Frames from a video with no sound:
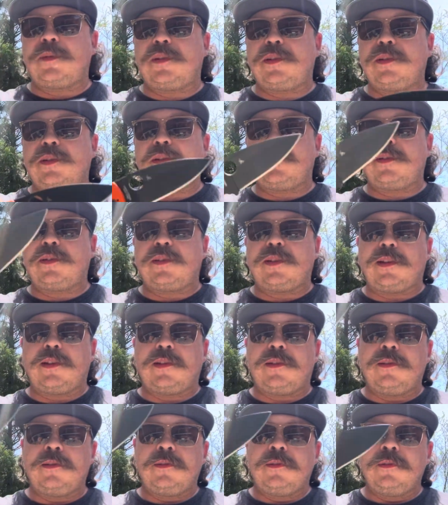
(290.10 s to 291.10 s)
This is the
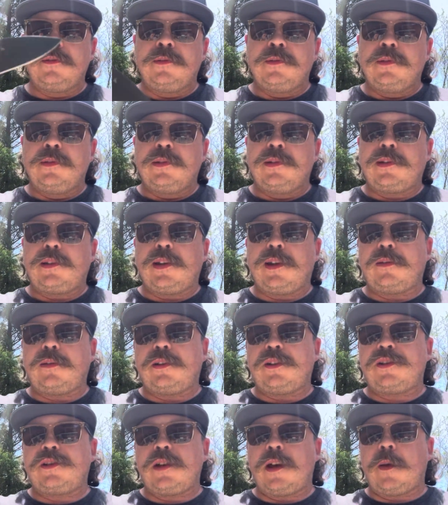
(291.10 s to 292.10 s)

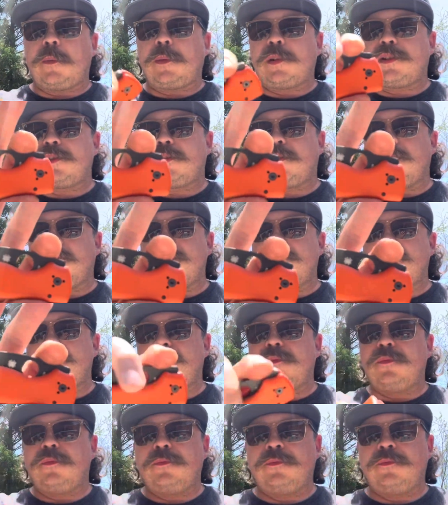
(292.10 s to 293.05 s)
Cutlery Shop exclusive.